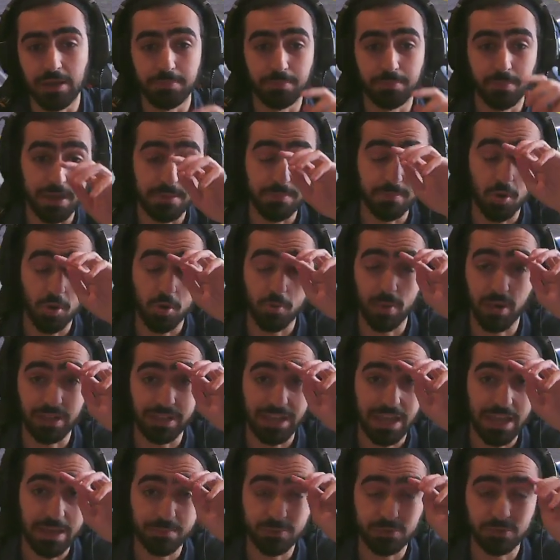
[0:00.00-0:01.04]
by Mobile
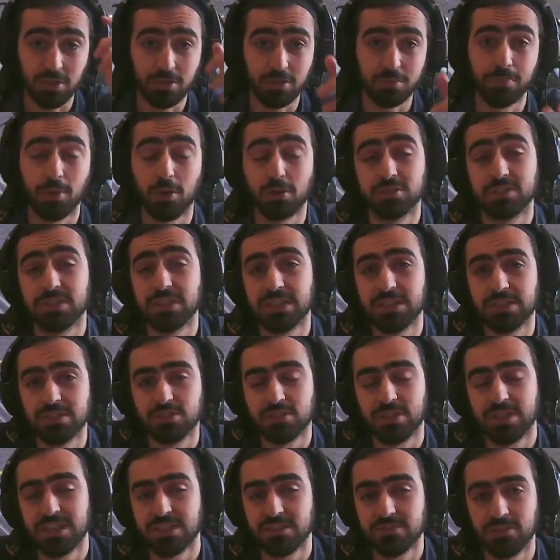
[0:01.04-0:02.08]
Gamer, so I'll post a link
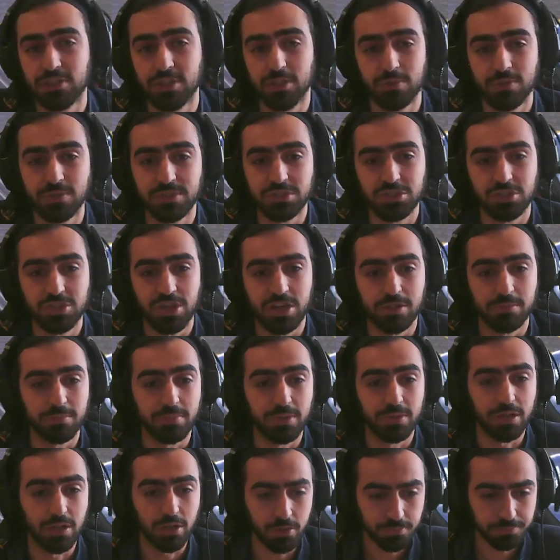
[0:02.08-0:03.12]
to his video in the channel
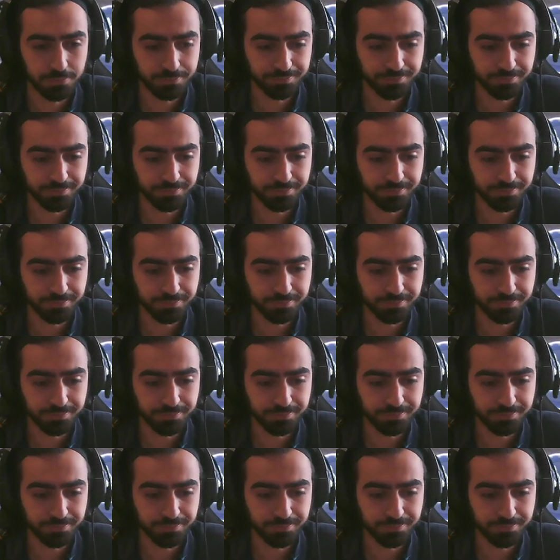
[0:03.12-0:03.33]
below.